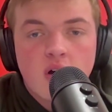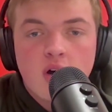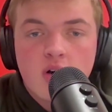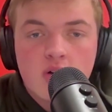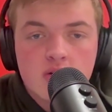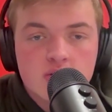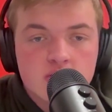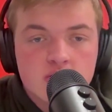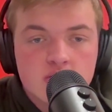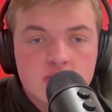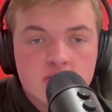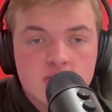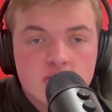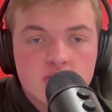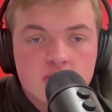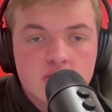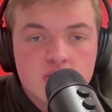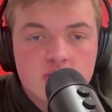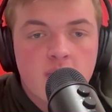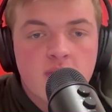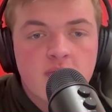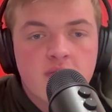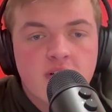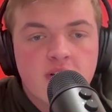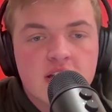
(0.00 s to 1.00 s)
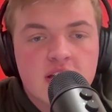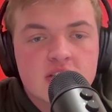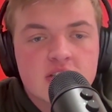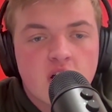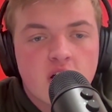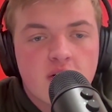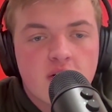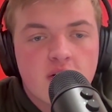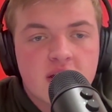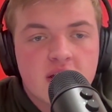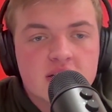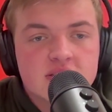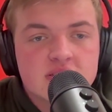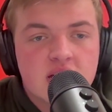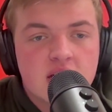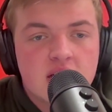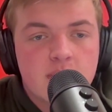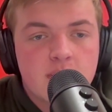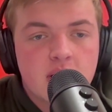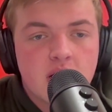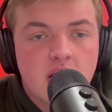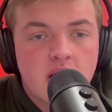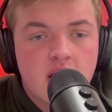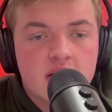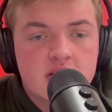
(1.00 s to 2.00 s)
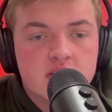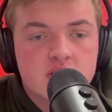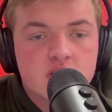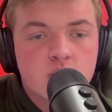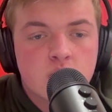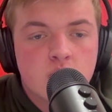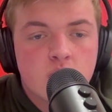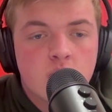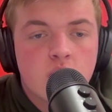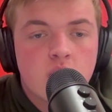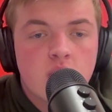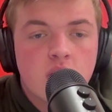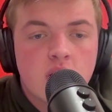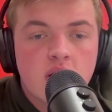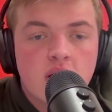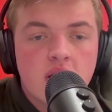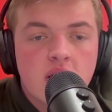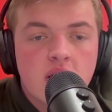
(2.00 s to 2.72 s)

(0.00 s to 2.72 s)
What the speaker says: also faced off against him in high school.